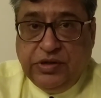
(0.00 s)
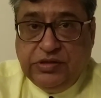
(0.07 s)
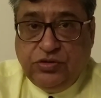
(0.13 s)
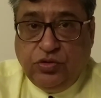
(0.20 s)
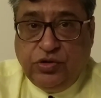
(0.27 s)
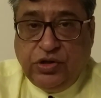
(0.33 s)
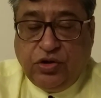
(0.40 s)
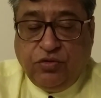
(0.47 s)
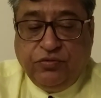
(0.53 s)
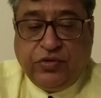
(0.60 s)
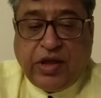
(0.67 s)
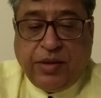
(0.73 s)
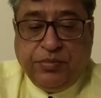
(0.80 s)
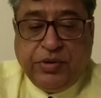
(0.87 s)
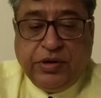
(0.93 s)
zodiac
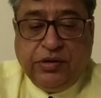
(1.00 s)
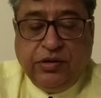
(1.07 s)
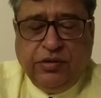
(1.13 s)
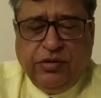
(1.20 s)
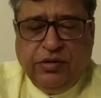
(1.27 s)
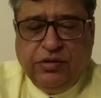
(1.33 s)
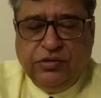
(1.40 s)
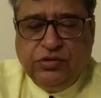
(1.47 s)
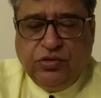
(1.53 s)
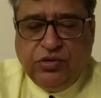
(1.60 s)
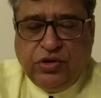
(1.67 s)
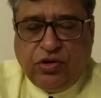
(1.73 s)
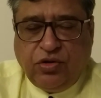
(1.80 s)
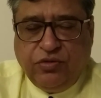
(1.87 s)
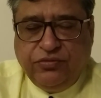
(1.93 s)

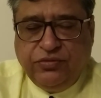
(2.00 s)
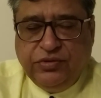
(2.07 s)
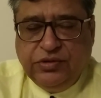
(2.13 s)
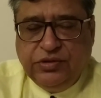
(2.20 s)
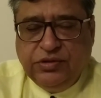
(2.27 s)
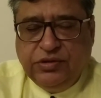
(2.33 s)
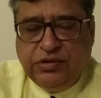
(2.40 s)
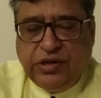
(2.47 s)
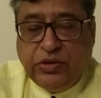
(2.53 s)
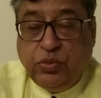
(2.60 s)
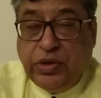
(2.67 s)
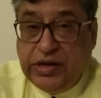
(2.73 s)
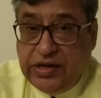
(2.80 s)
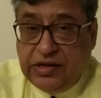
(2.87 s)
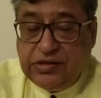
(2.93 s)
of
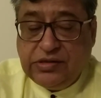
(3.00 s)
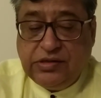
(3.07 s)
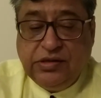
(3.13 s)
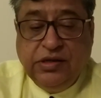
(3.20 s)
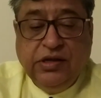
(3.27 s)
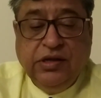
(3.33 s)
Aquarius,